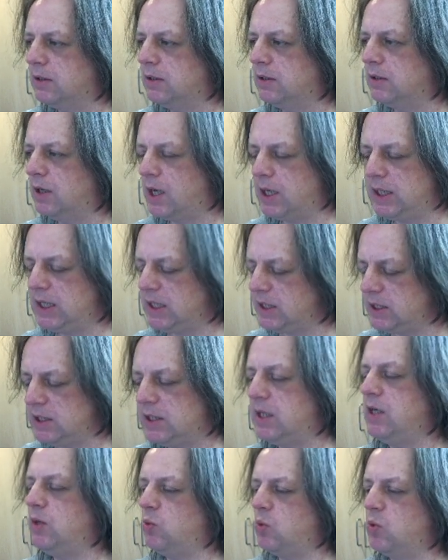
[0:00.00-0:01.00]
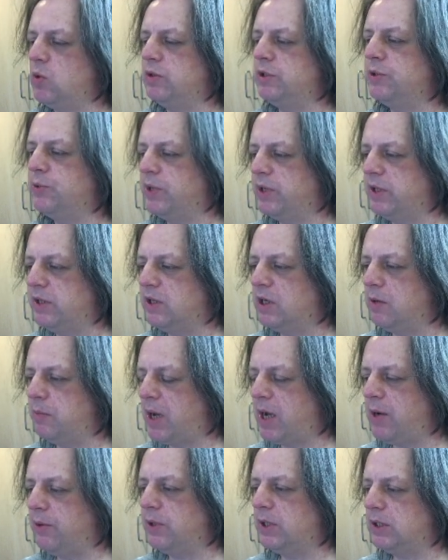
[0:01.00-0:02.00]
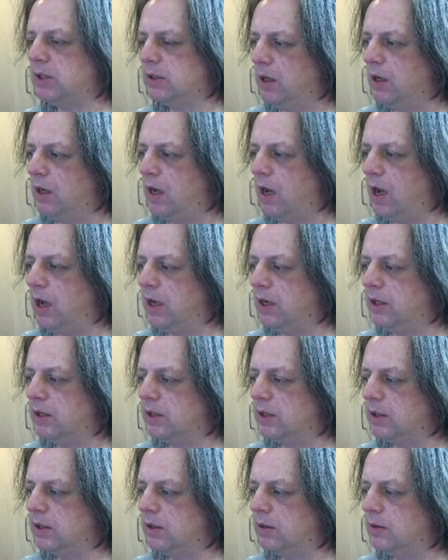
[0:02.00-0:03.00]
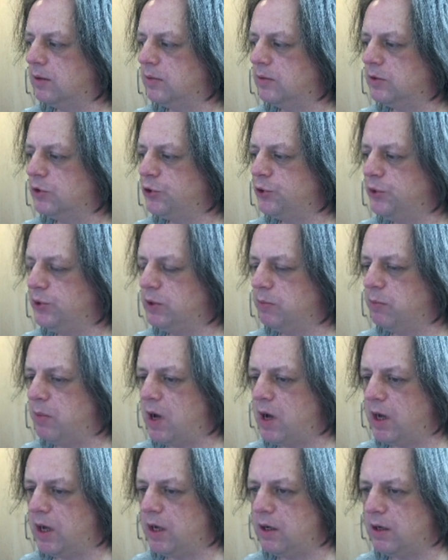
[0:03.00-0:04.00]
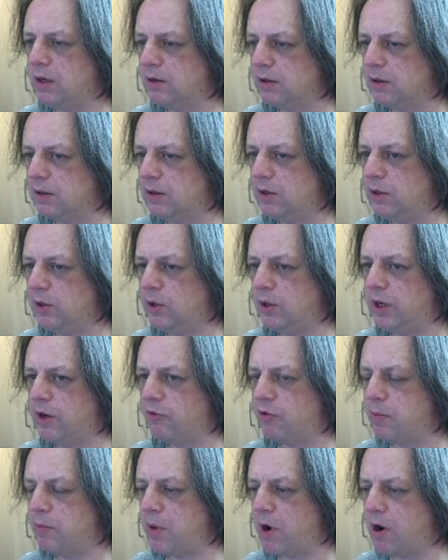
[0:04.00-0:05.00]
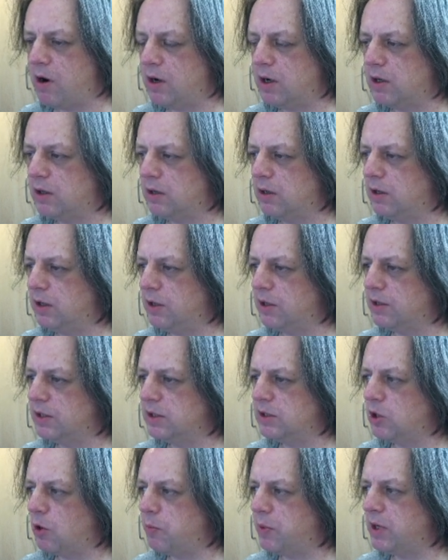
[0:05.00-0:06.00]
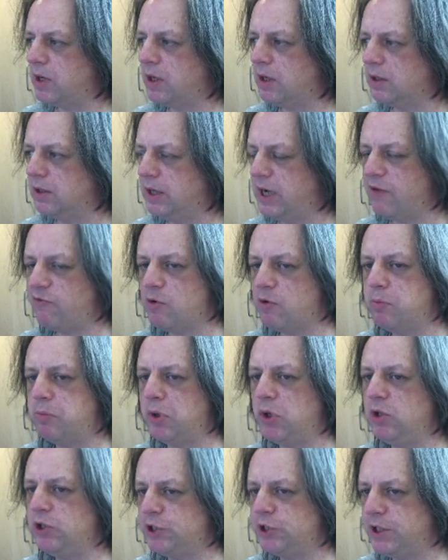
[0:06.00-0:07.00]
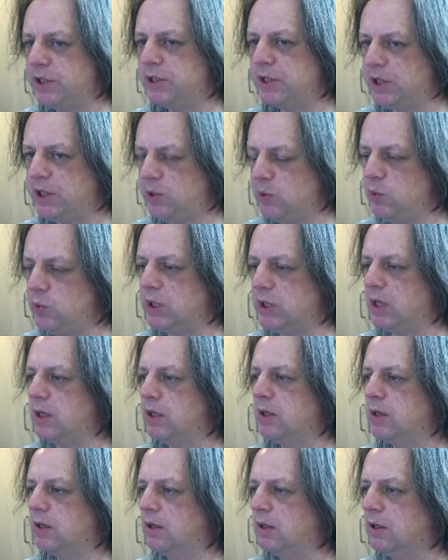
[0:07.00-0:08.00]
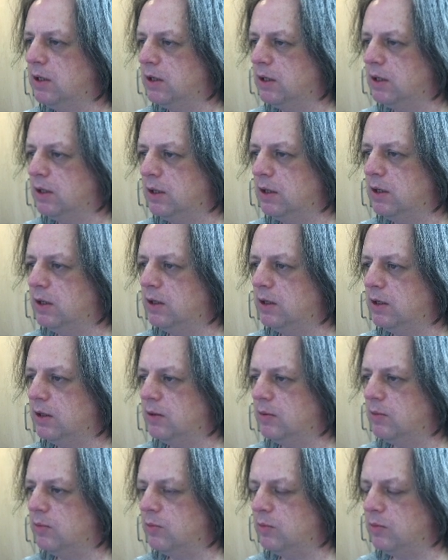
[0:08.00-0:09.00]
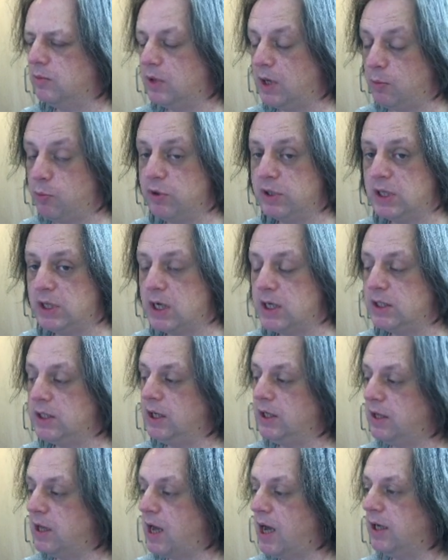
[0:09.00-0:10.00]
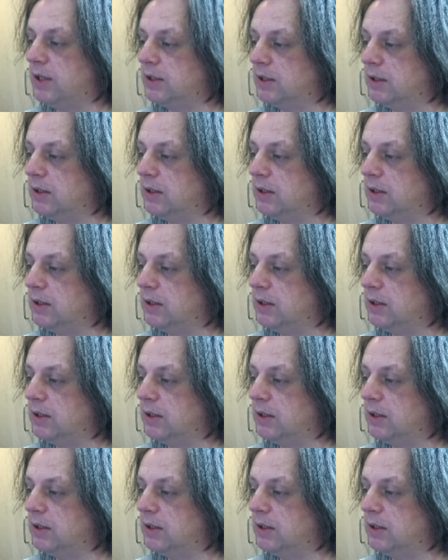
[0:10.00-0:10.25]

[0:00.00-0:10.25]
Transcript: and they still won't do anything about it. And true to my earlier remark on another topic, never bullshit the user, well, precisely that.